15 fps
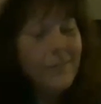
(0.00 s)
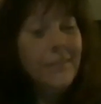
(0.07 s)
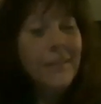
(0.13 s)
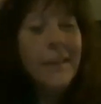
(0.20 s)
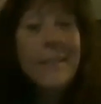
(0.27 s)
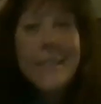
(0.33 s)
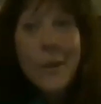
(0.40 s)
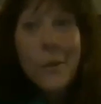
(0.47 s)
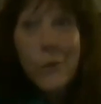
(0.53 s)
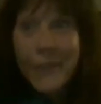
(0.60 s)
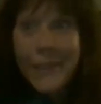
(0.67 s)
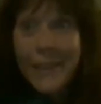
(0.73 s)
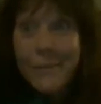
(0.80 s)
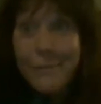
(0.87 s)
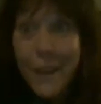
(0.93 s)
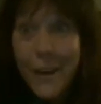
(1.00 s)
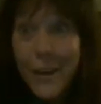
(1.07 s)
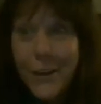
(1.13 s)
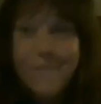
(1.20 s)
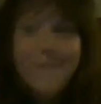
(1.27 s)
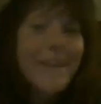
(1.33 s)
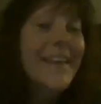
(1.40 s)
Yes, I would get
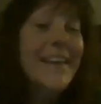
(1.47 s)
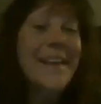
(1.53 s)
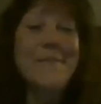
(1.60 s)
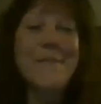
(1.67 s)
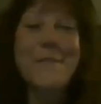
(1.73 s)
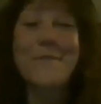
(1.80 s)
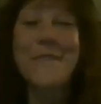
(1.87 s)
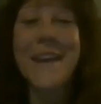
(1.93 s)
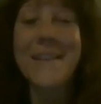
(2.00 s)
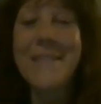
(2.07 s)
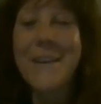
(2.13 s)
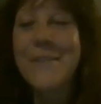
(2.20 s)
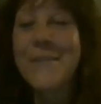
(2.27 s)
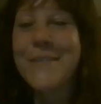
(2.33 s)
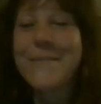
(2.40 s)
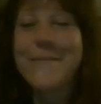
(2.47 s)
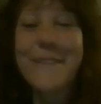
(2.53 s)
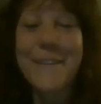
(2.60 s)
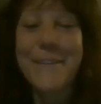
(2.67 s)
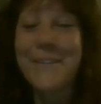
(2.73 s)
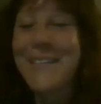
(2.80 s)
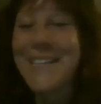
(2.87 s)
fired if I gave you 5 hours and
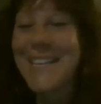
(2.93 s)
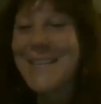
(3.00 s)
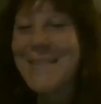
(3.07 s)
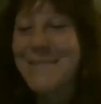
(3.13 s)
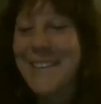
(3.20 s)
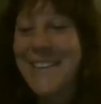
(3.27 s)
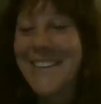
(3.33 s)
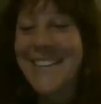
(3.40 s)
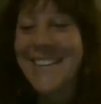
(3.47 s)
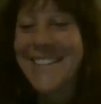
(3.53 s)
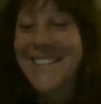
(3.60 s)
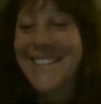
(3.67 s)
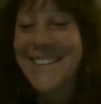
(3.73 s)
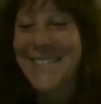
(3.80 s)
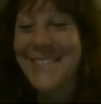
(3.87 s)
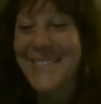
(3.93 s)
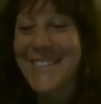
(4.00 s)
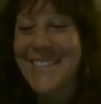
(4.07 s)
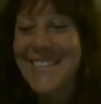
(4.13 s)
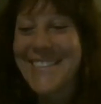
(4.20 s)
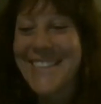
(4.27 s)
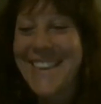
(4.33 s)
15 minutes of
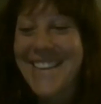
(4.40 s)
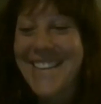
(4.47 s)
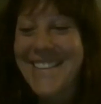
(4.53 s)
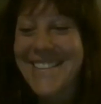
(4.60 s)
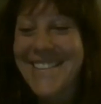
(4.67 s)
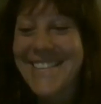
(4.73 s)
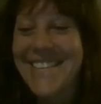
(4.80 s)
recess.